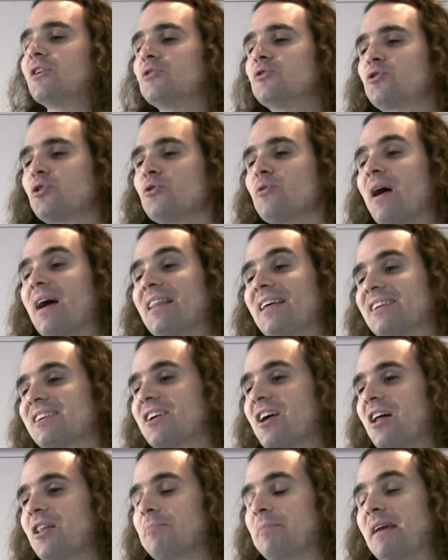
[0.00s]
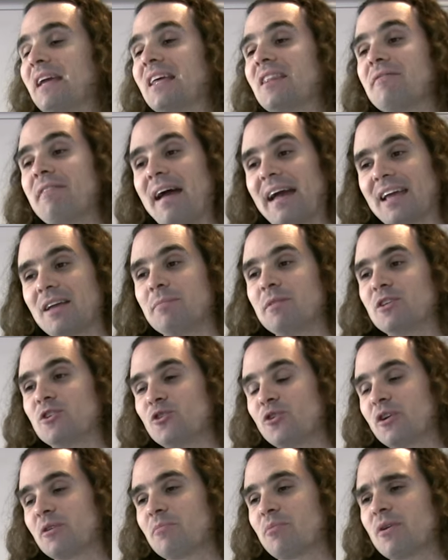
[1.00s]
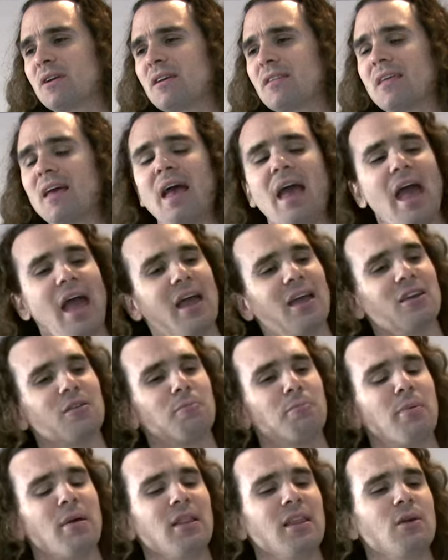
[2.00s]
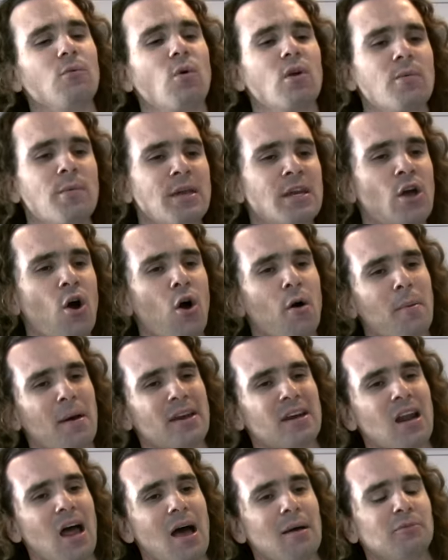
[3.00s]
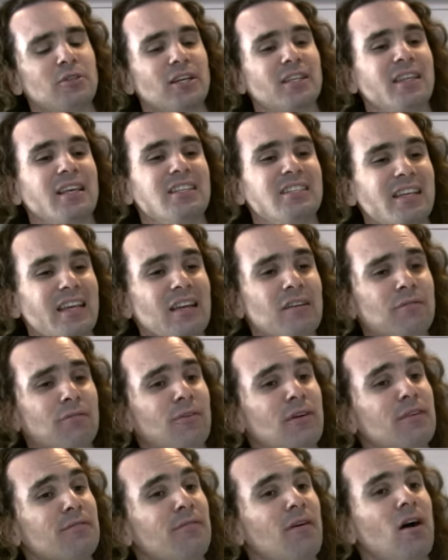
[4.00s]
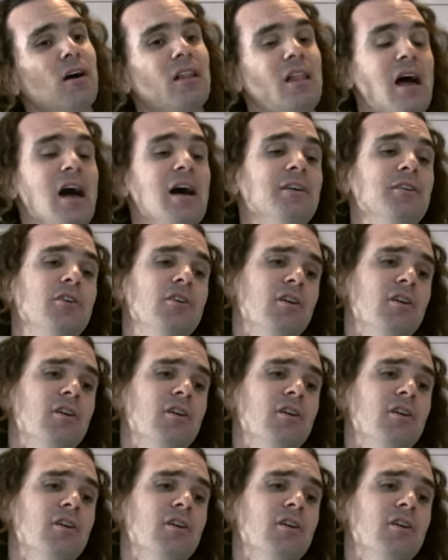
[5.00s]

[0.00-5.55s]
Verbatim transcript: True, I like to call it being in the vacuum that you can breathe. And Billy, what do we know about an object that's in free fall on